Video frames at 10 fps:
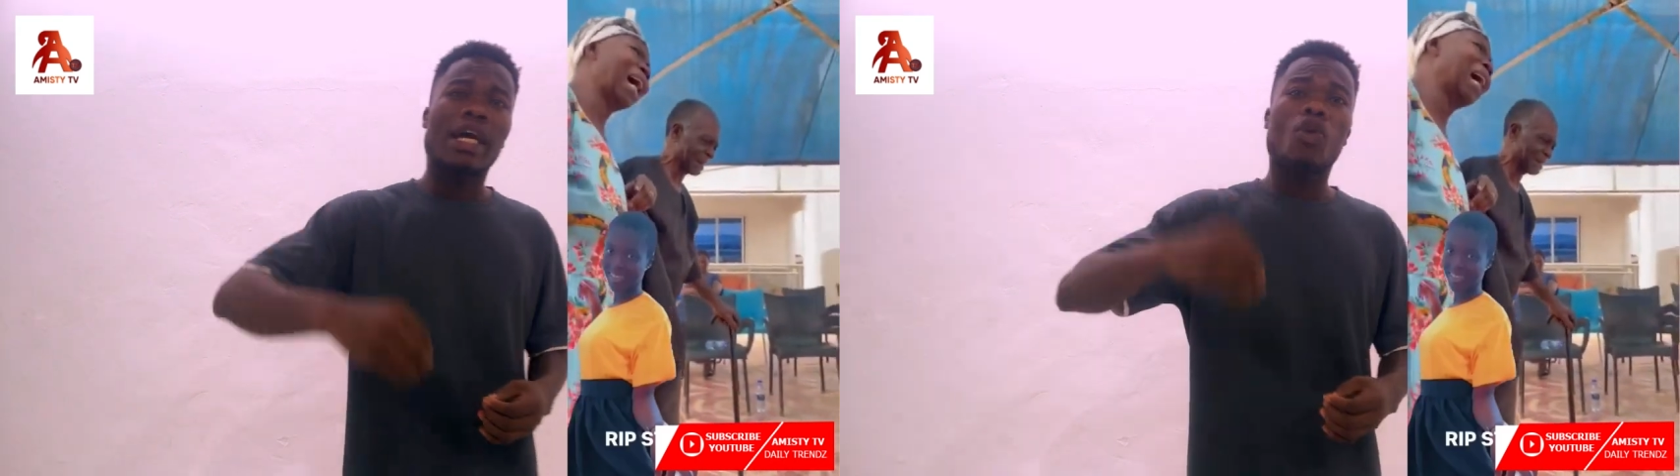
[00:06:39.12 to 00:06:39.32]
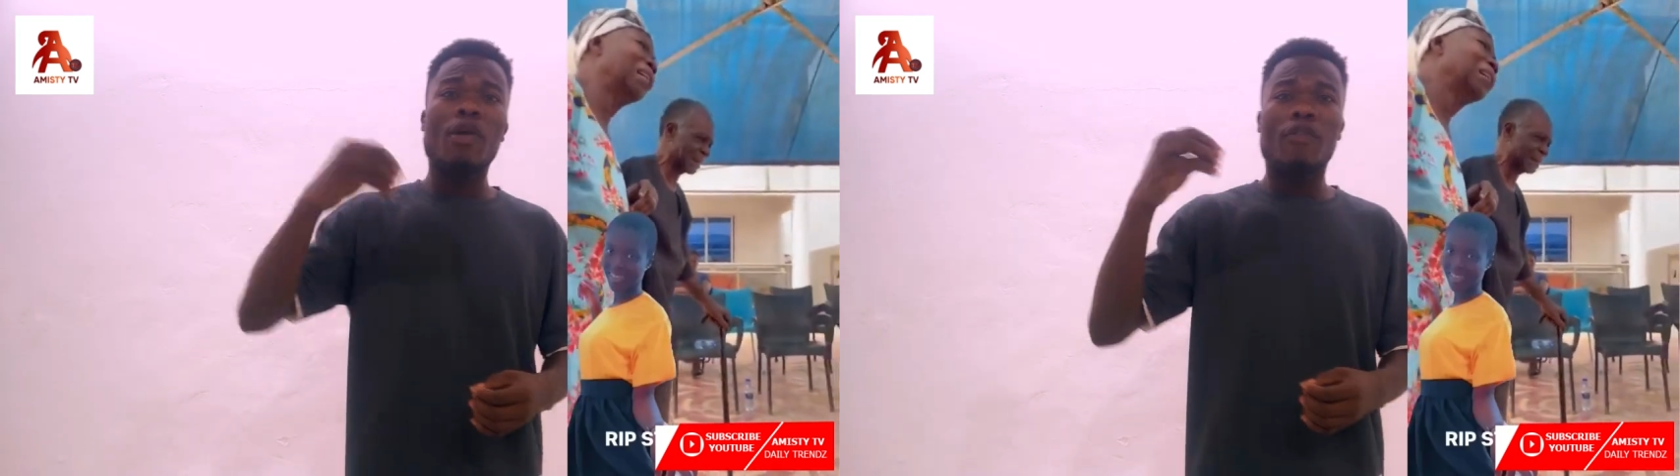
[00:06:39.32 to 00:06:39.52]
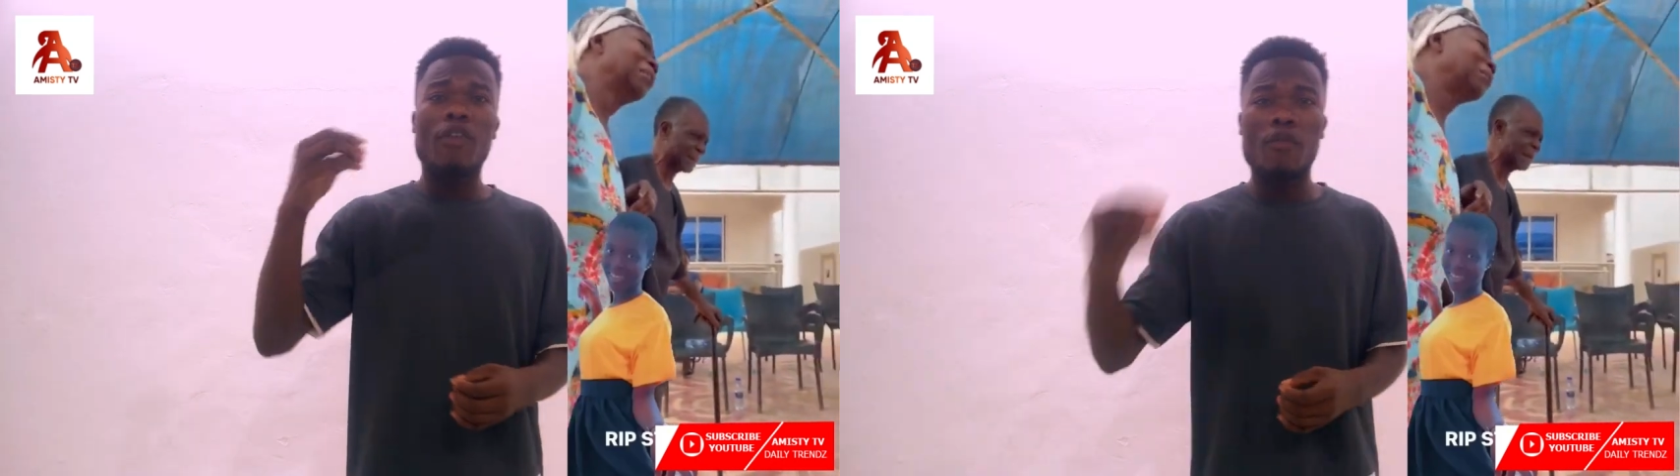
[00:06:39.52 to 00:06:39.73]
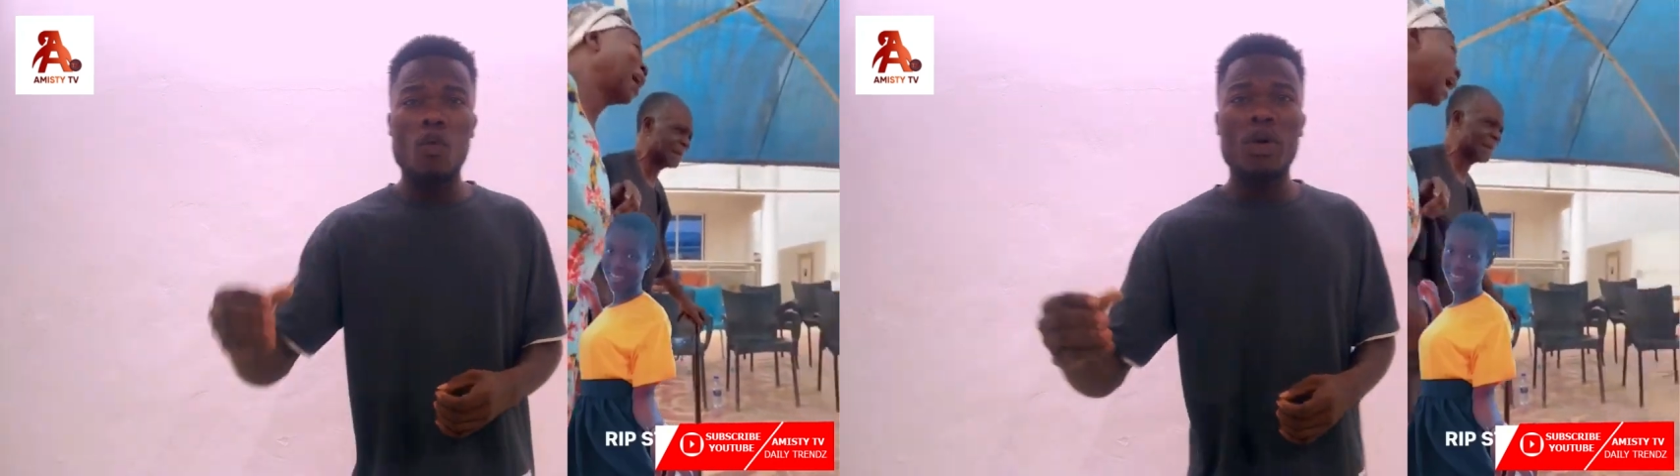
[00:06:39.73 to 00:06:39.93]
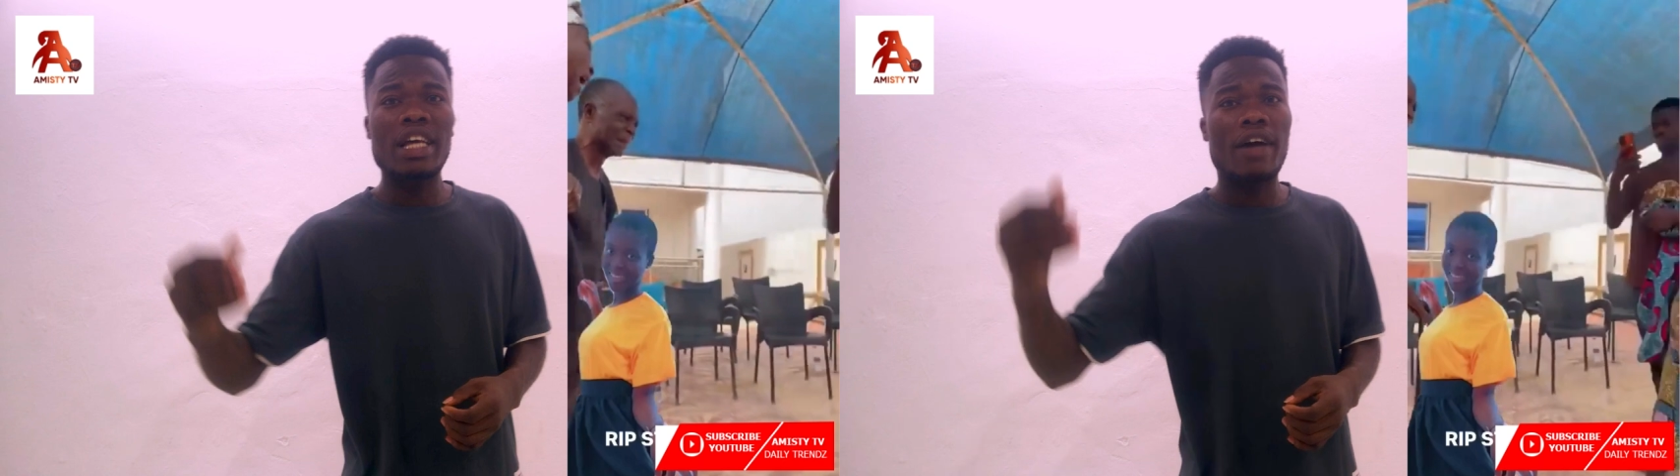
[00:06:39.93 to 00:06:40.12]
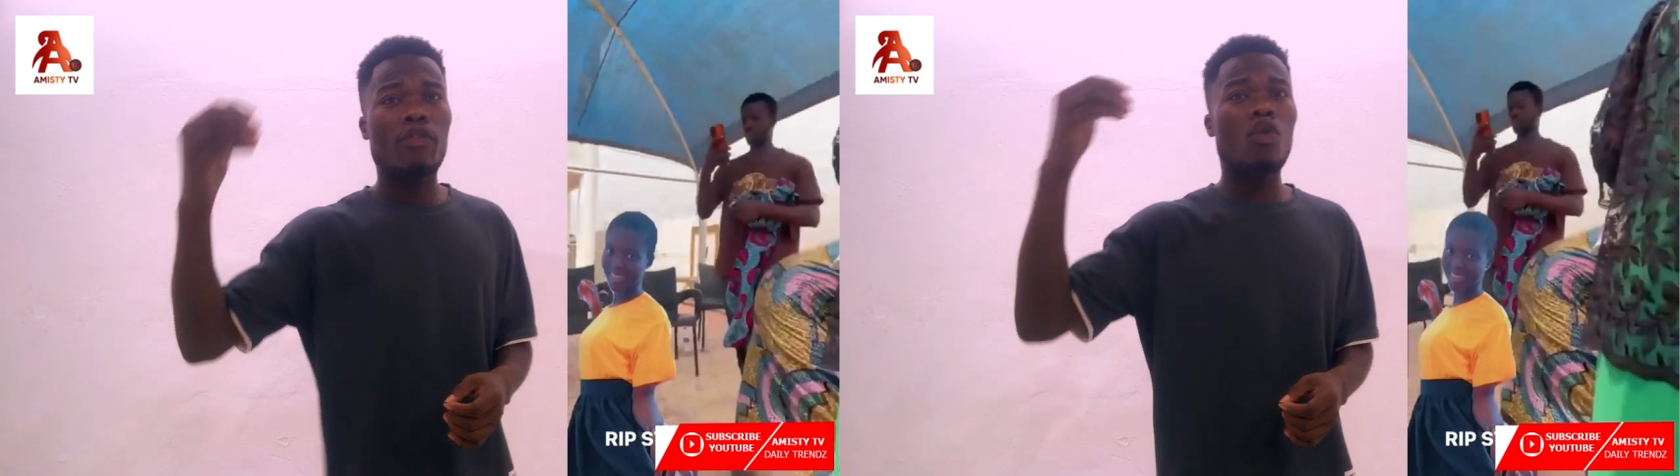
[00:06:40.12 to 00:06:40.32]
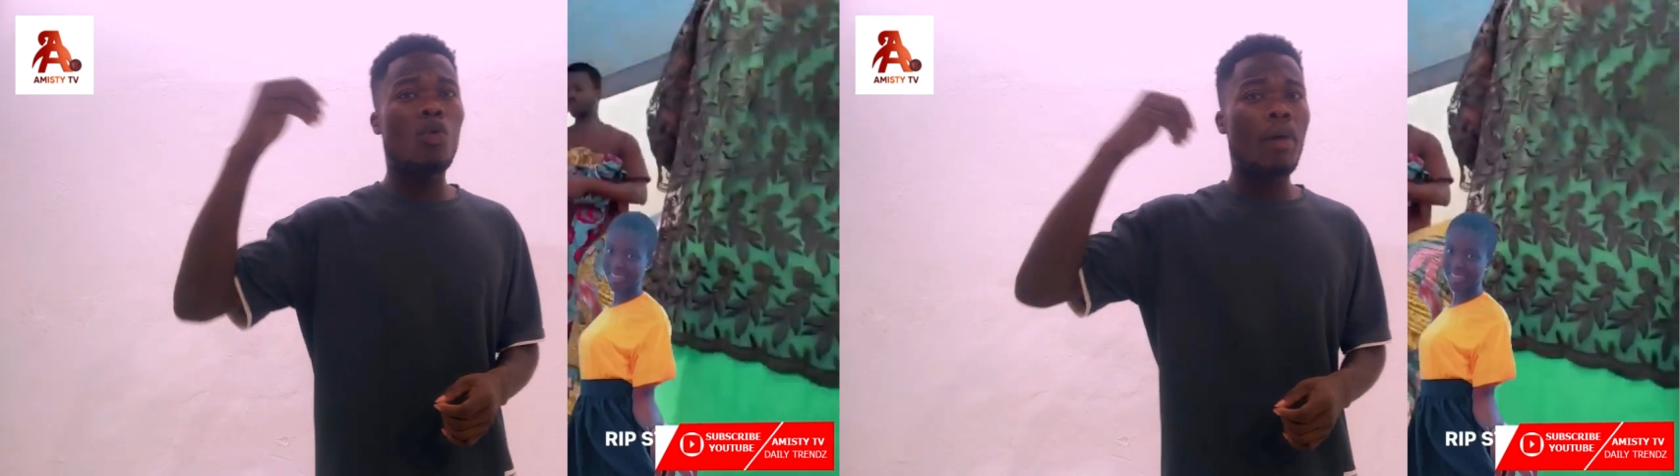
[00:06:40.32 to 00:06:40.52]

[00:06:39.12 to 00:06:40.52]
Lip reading: before phone they are full